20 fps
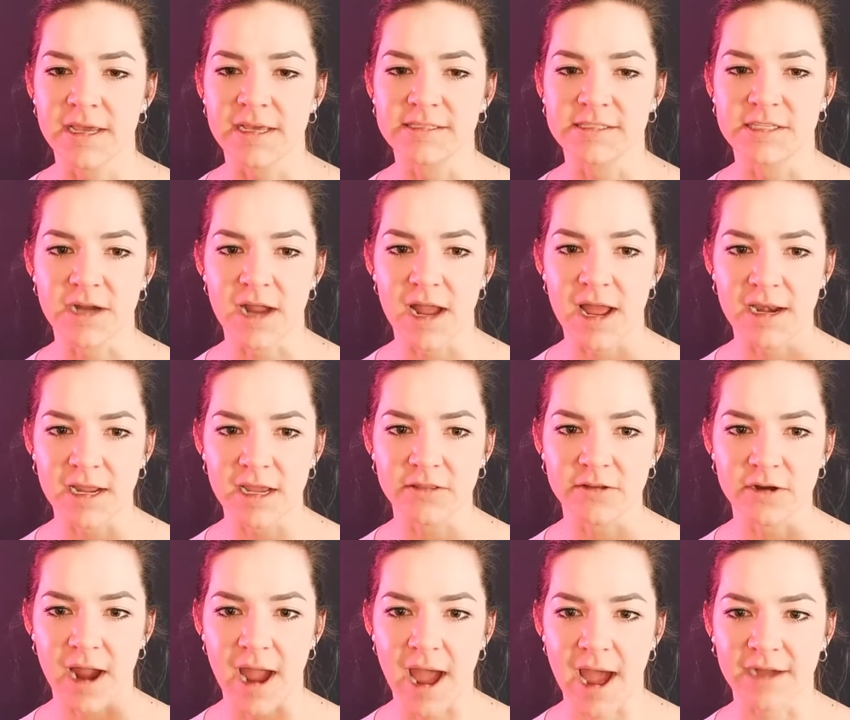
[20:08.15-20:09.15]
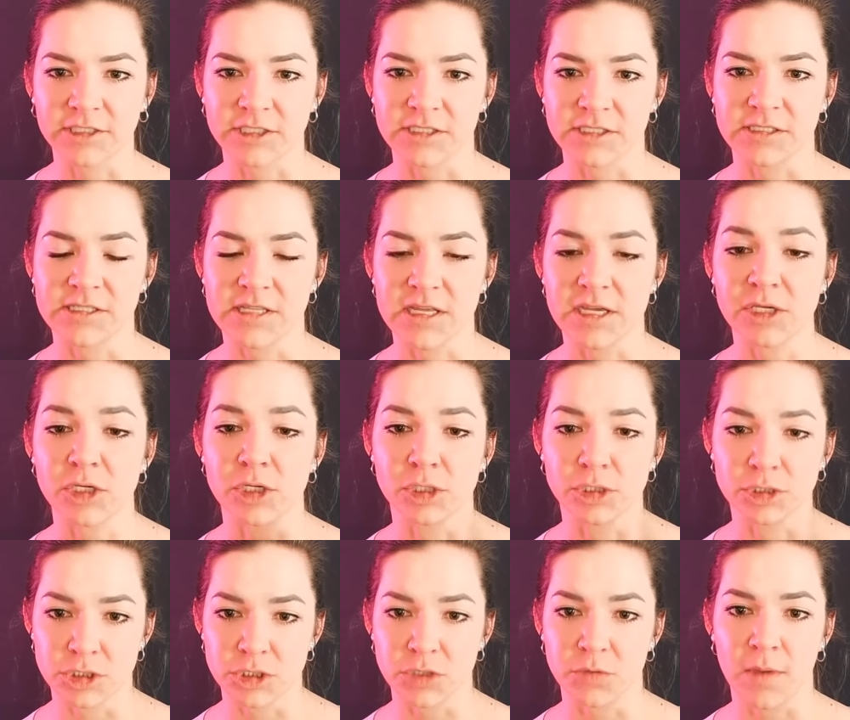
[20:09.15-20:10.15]
Is there any other actions that
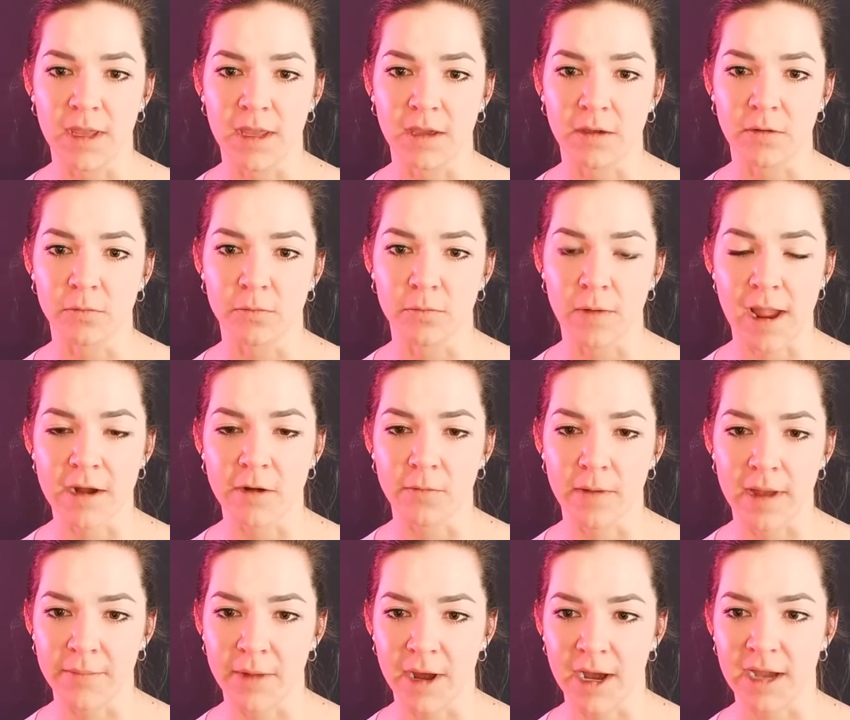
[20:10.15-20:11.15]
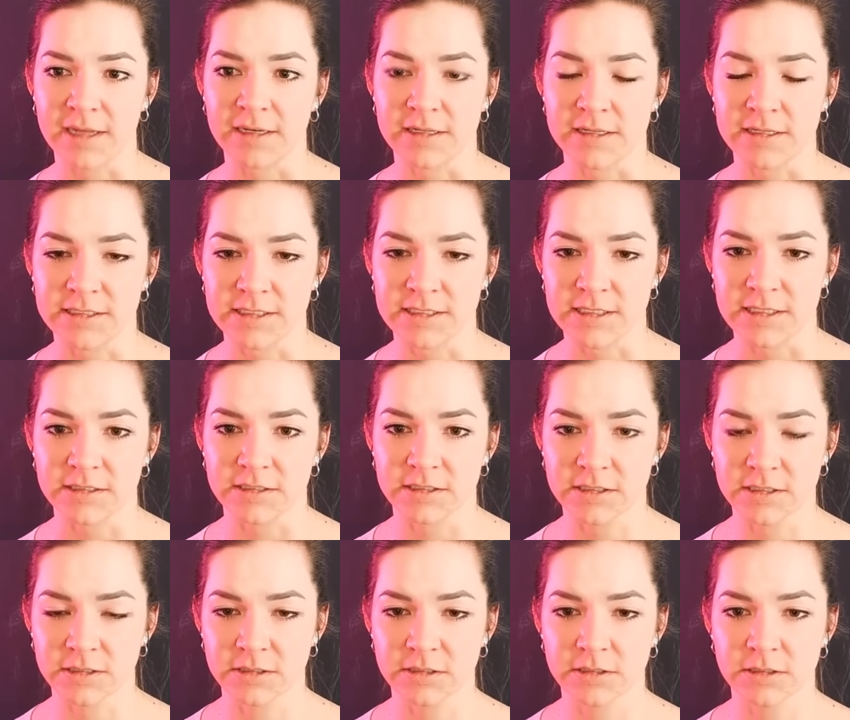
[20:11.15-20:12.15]
you're doing right away behind the
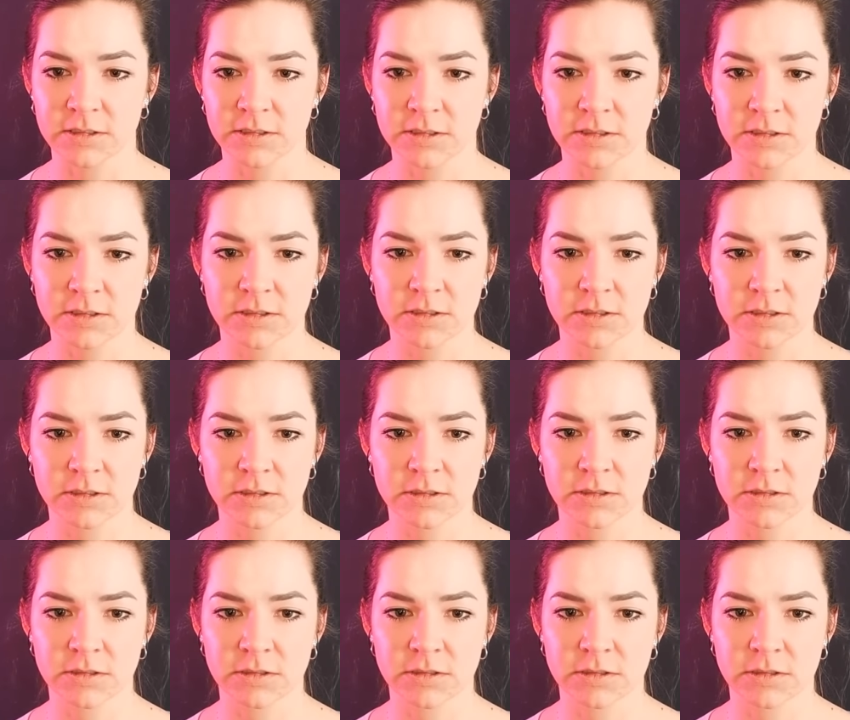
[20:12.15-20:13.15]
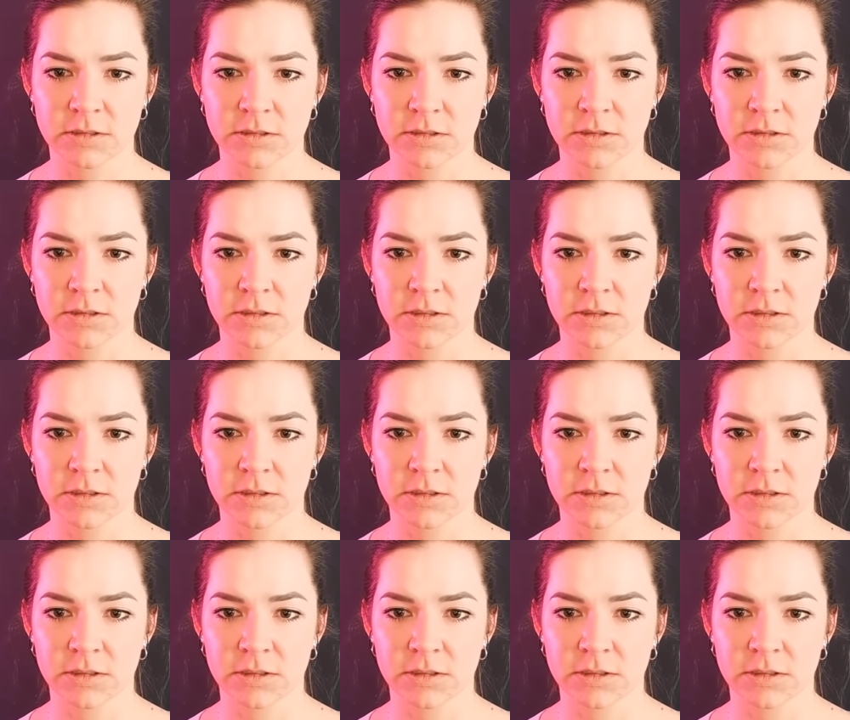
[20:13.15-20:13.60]
scenes? When they first join?